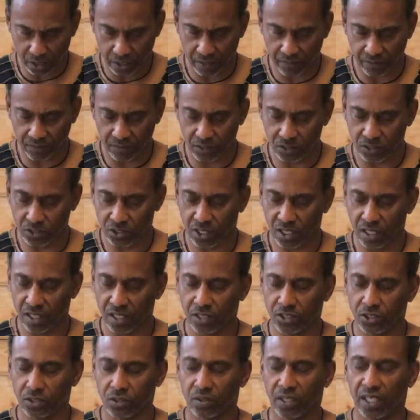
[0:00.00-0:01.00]
lift the chin
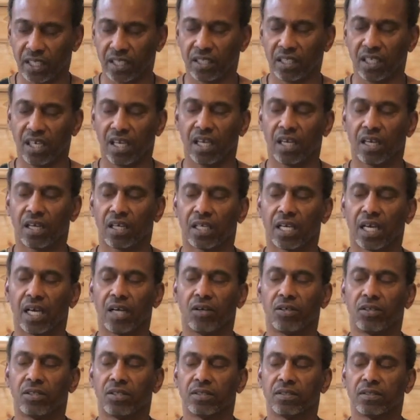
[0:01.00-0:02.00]
as you let the air go,
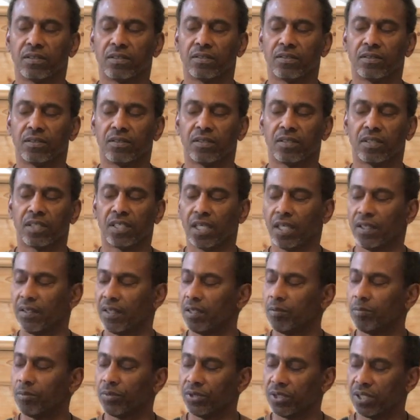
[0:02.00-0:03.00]
and
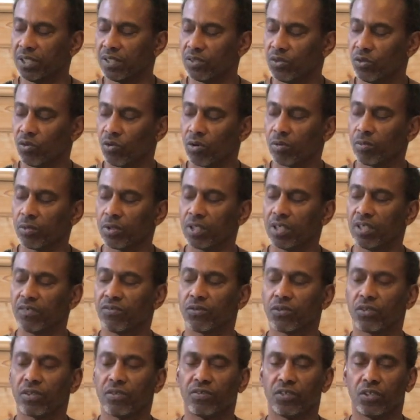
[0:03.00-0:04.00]
then breathe normally
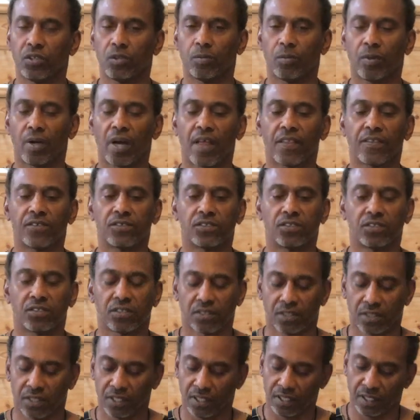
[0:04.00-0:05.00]
for a few
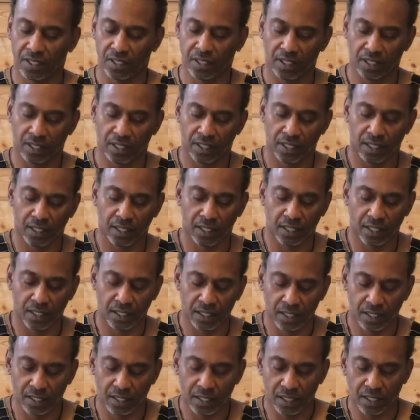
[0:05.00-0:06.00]
breaths.
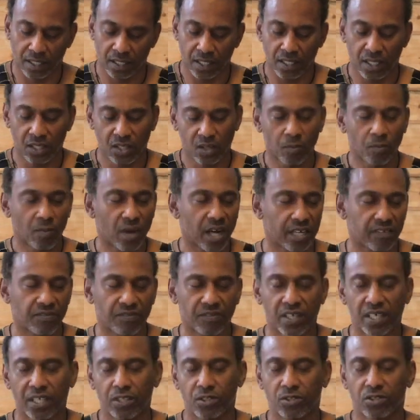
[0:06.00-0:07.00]
You might
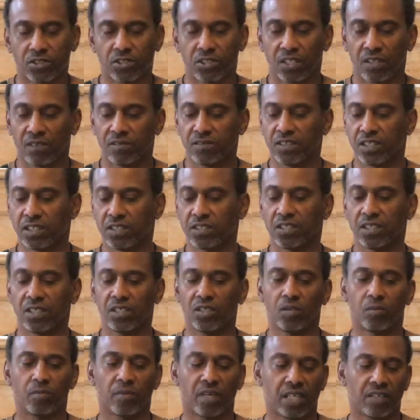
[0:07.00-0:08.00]
find yourself dizzy,
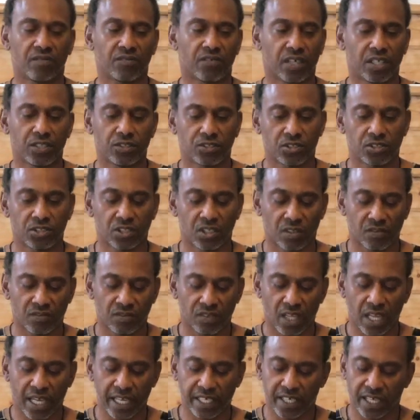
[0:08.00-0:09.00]
you might find yourself
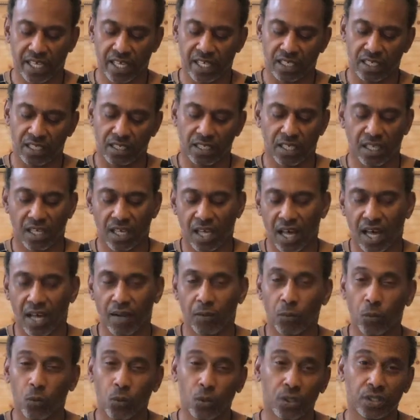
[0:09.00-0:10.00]
lightheaded. I
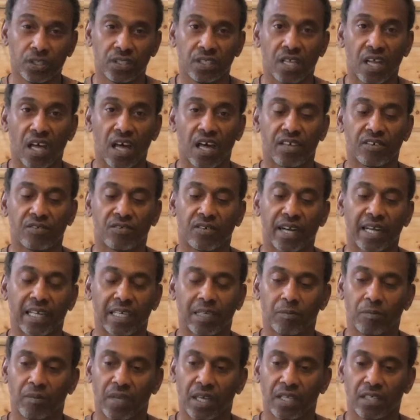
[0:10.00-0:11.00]
would not
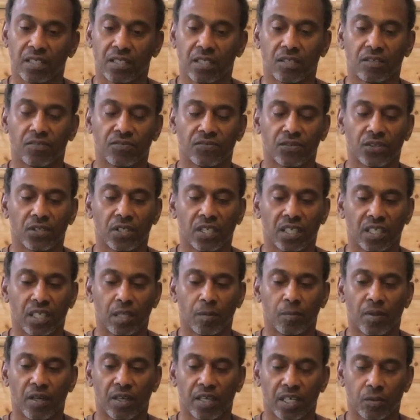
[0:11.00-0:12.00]
recommend it for
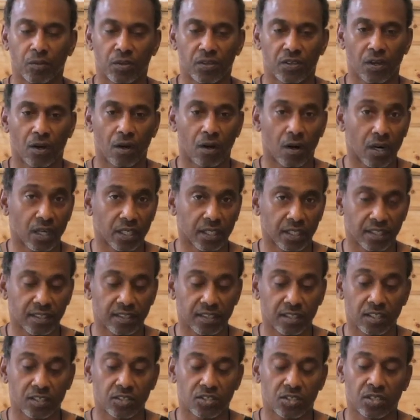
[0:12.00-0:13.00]
anybody with a heart
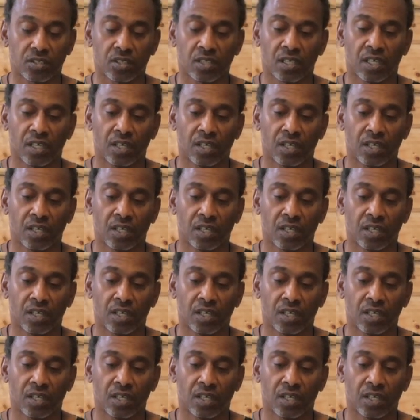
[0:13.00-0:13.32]
condition